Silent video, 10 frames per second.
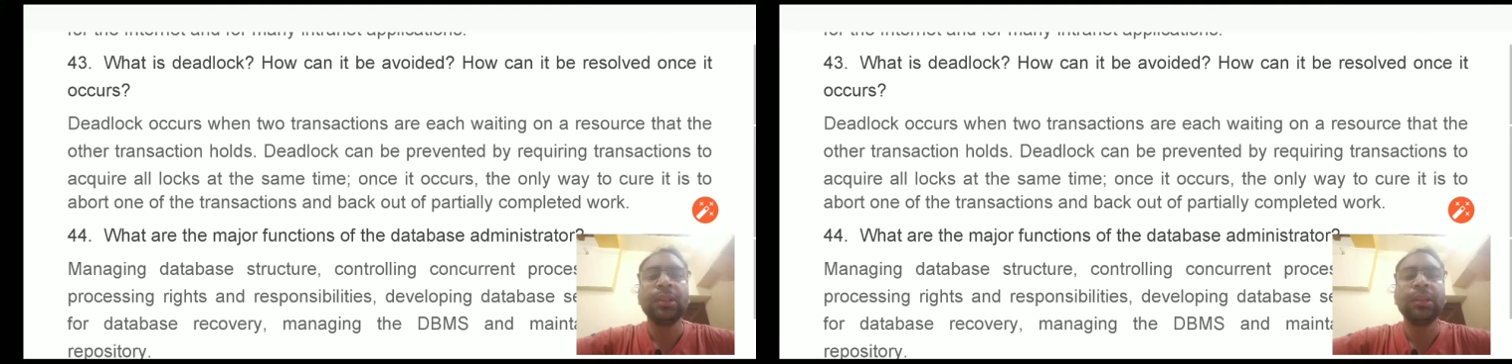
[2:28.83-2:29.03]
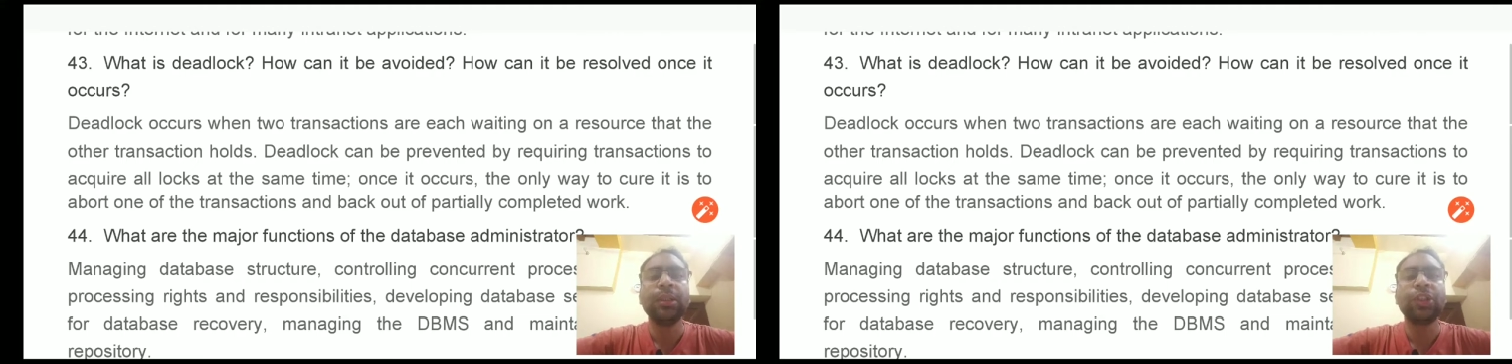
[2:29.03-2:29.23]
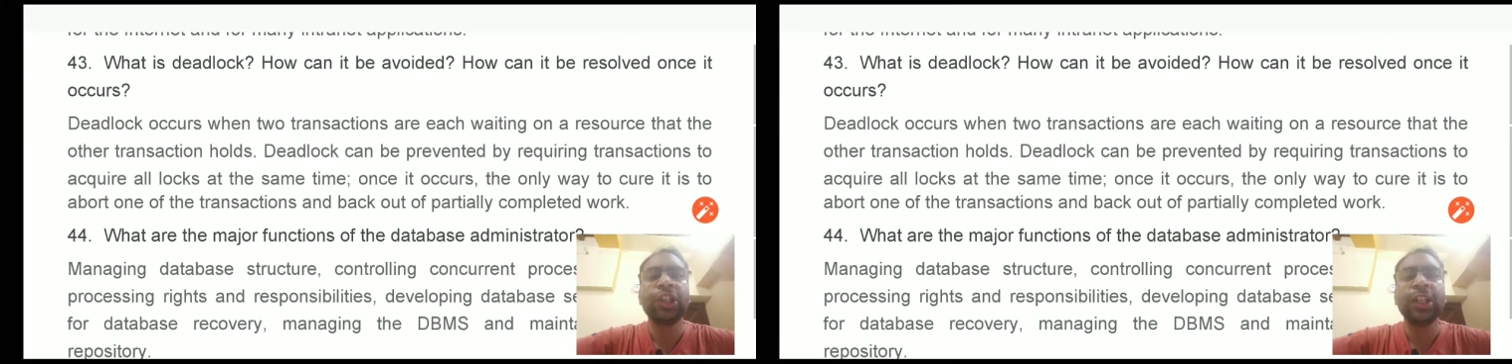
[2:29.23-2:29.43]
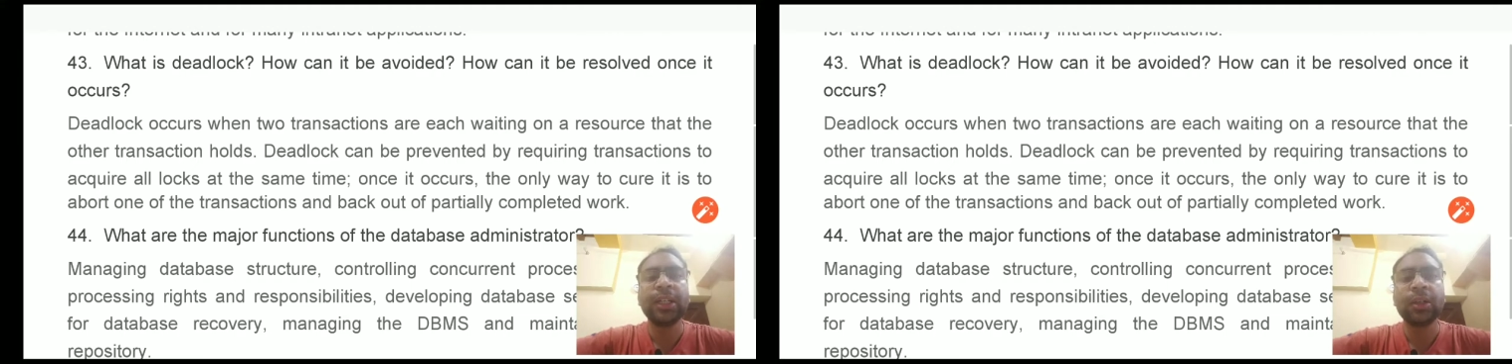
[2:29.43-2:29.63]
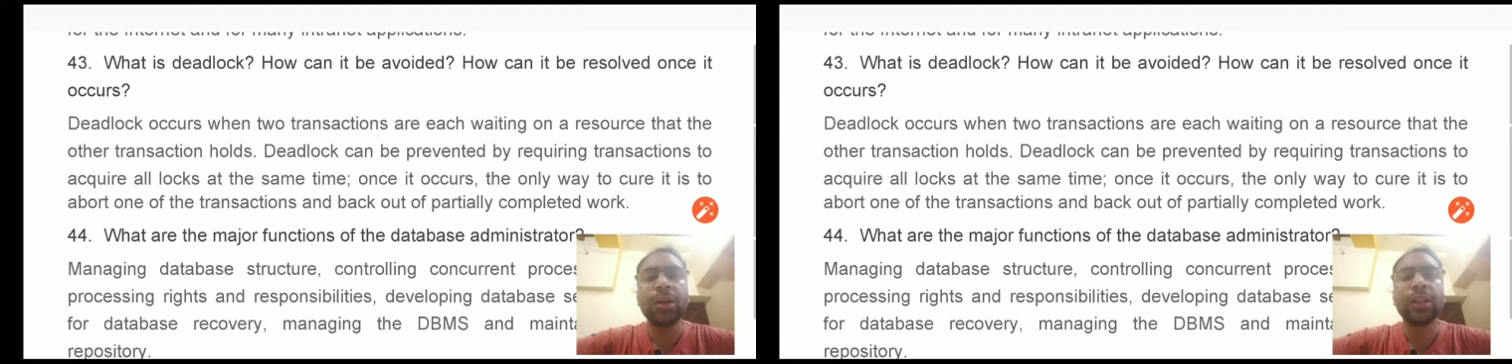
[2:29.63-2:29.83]
the
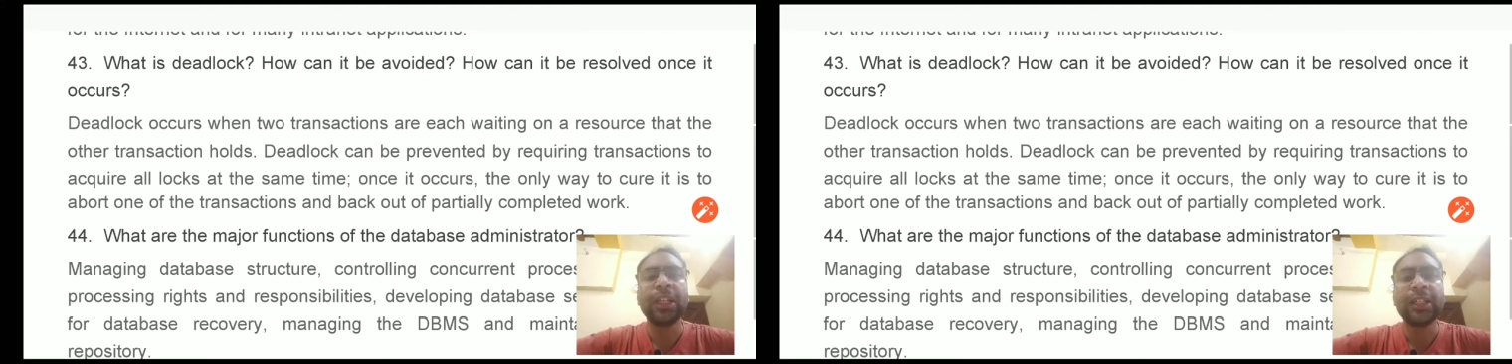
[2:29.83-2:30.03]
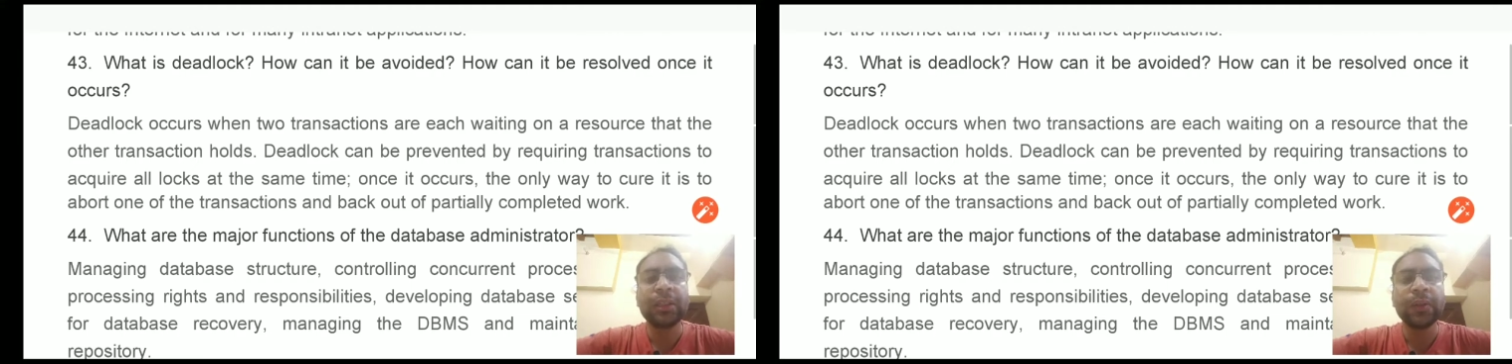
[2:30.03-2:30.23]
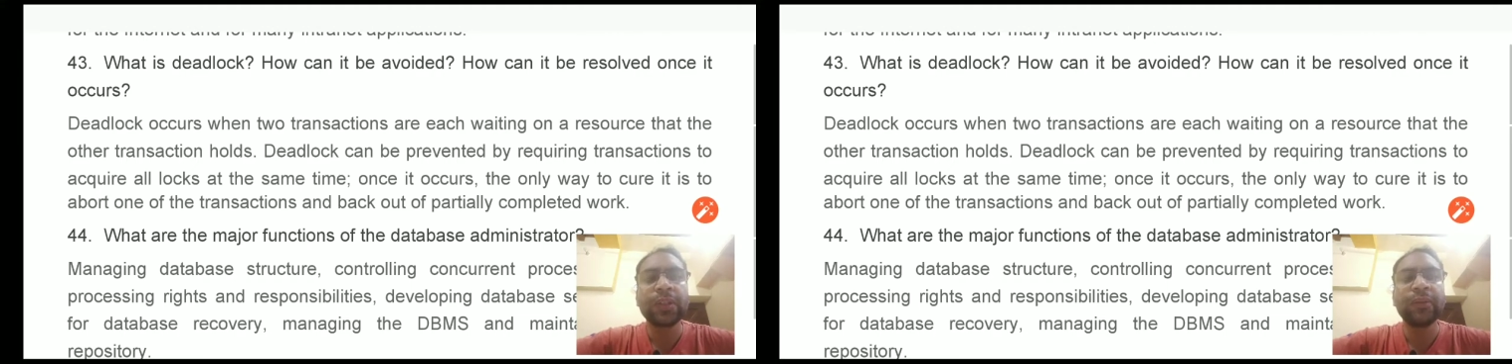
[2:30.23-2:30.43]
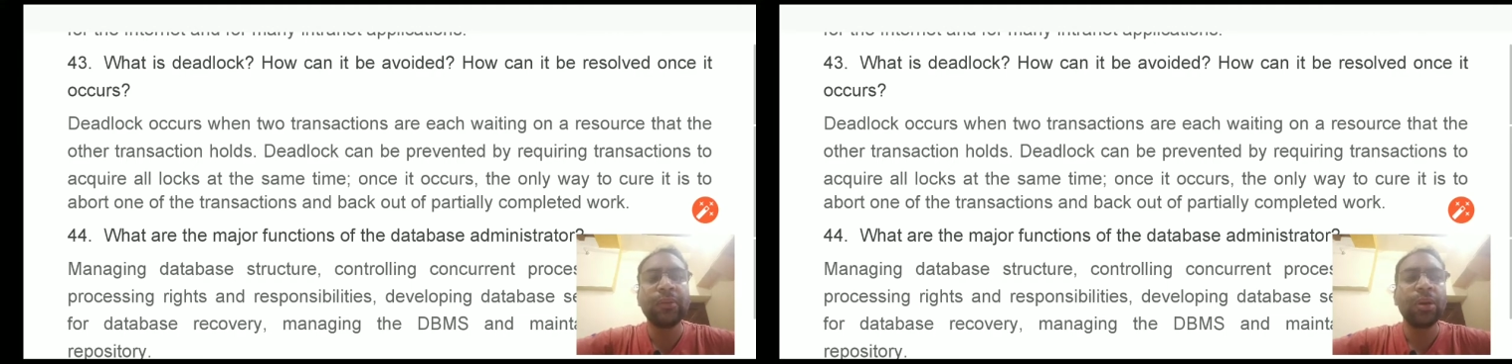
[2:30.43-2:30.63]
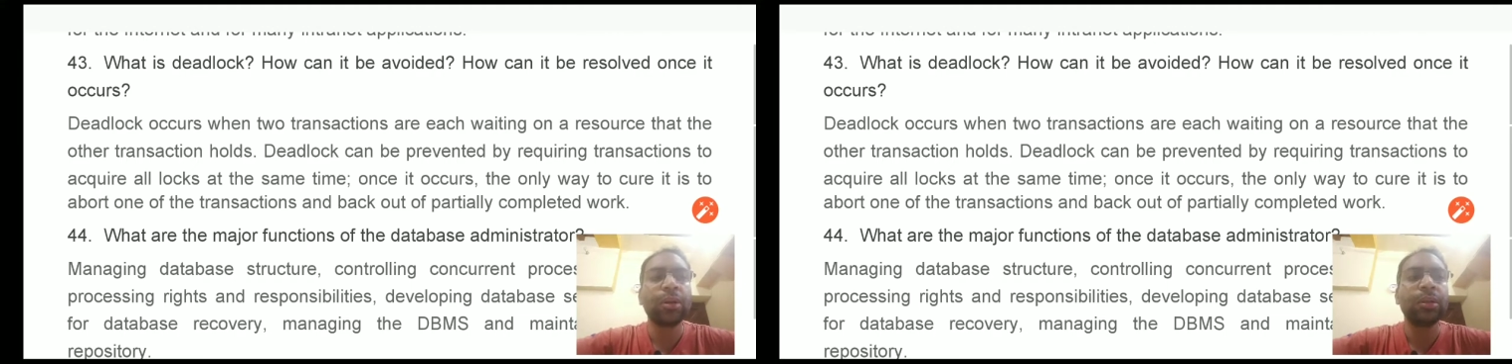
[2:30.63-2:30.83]
shared lock, exclusive
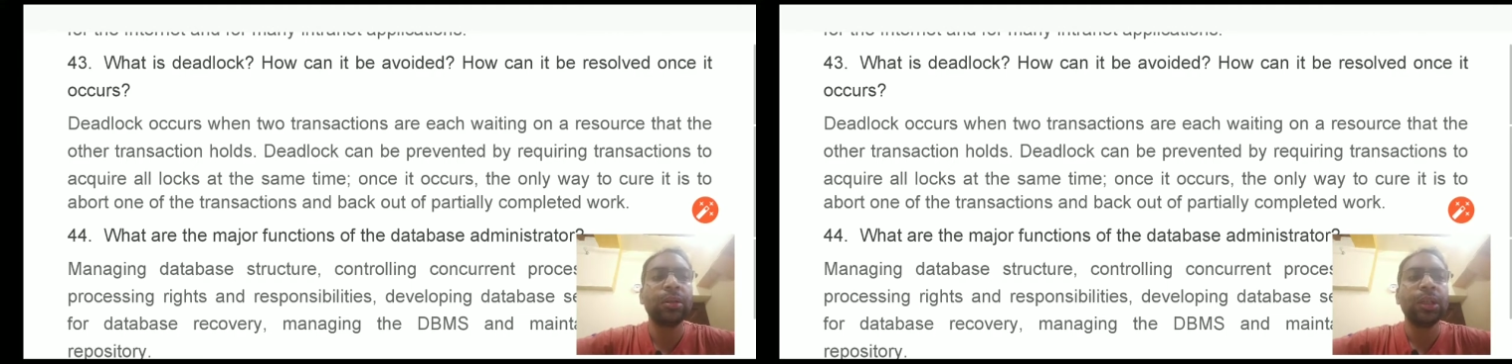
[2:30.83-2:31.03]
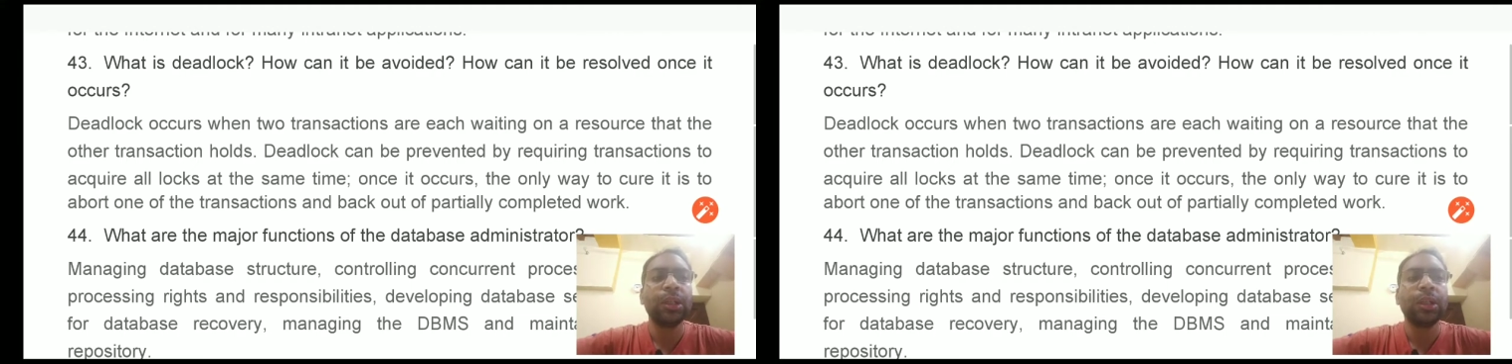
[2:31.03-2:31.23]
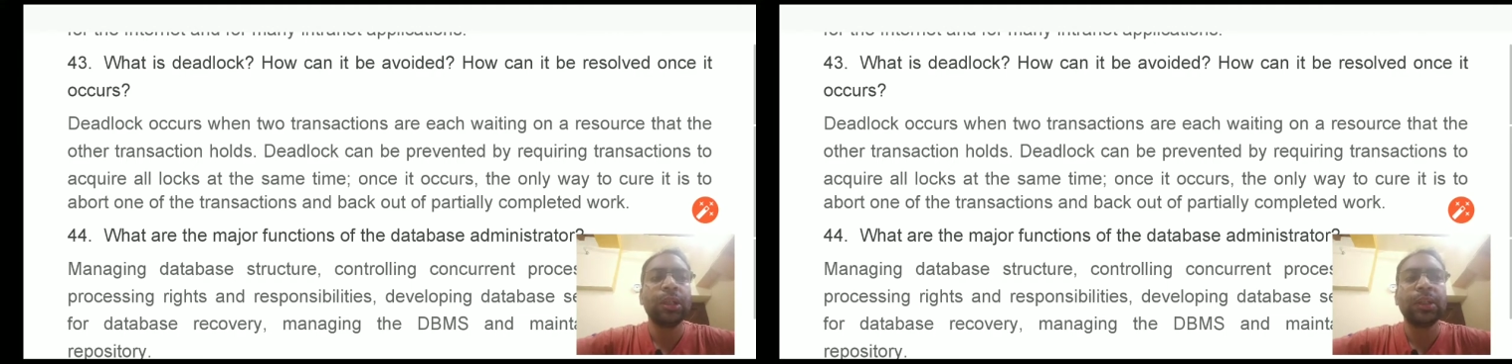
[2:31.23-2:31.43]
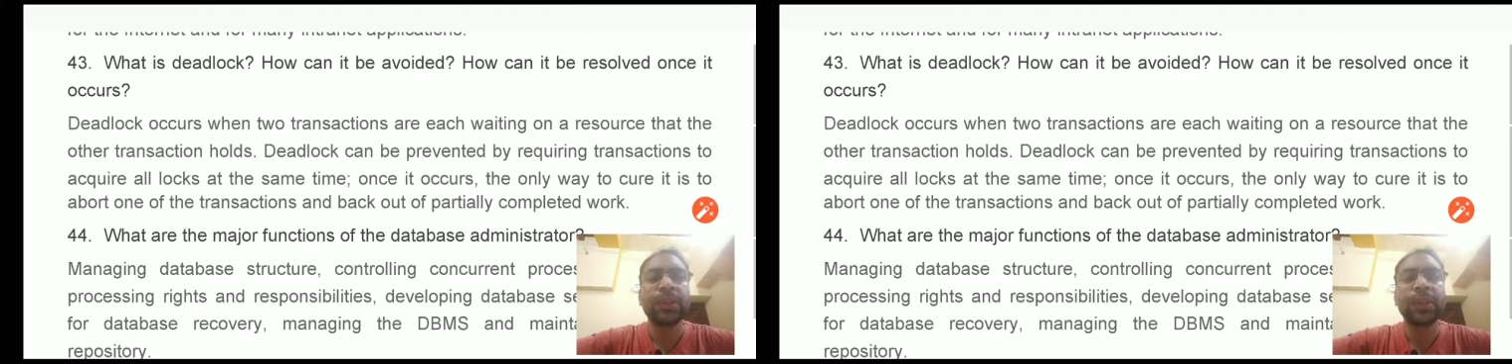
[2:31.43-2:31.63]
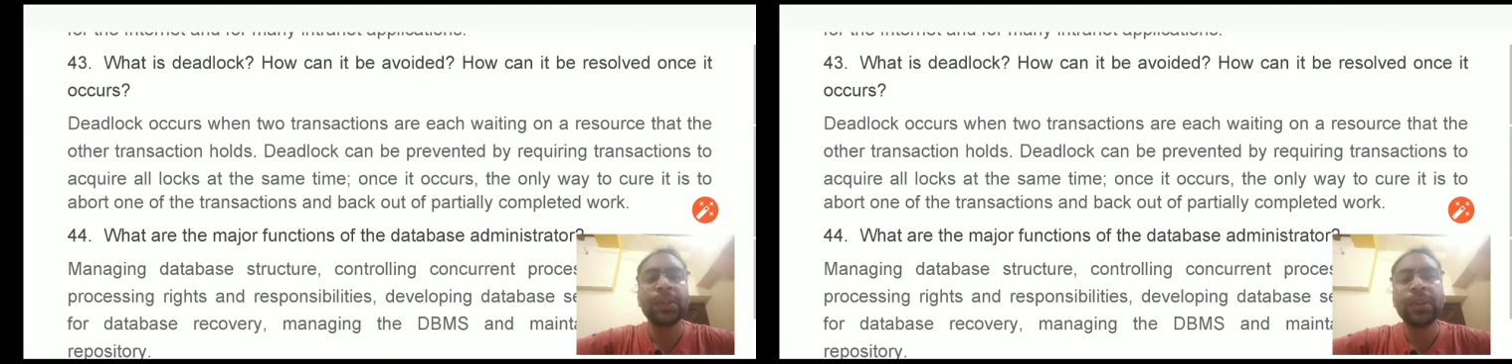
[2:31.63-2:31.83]
lock
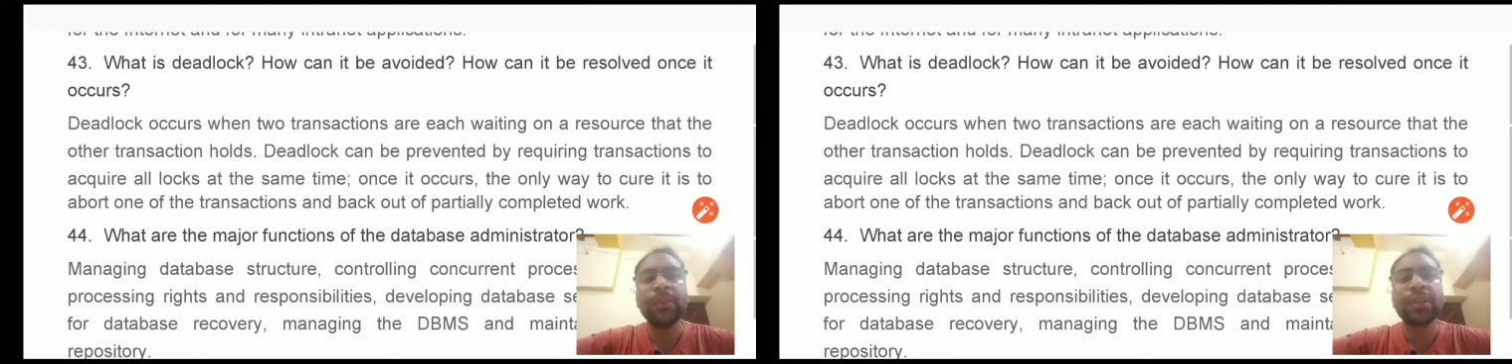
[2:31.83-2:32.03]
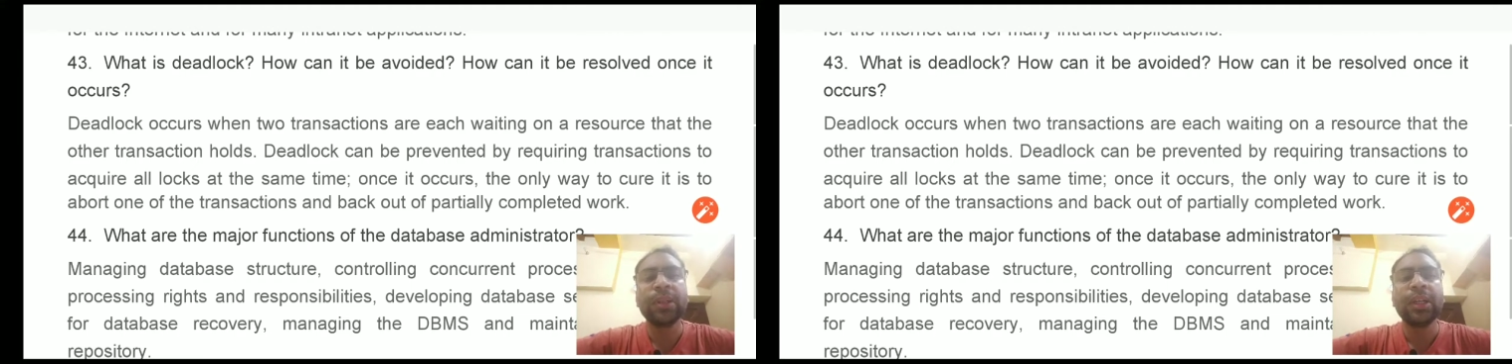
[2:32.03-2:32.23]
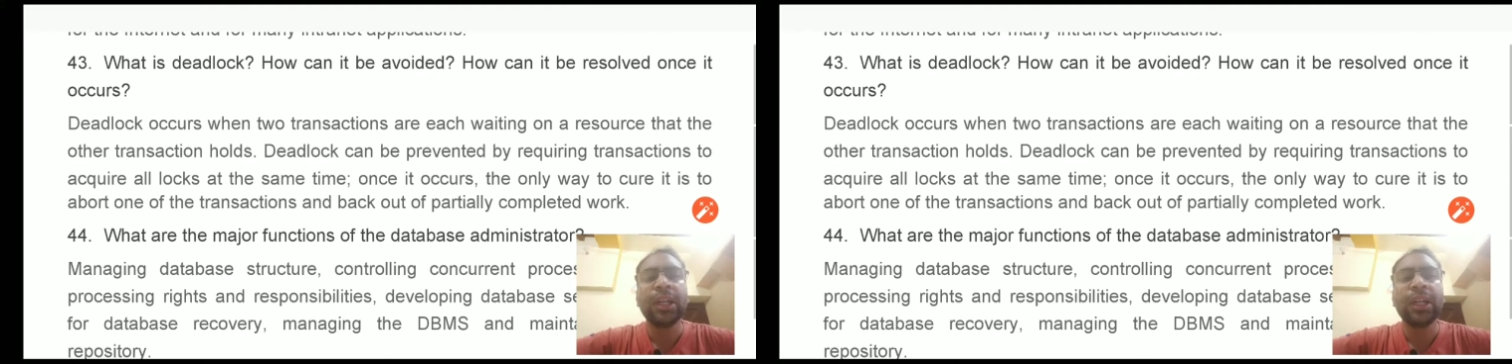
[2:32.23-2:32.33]
systems.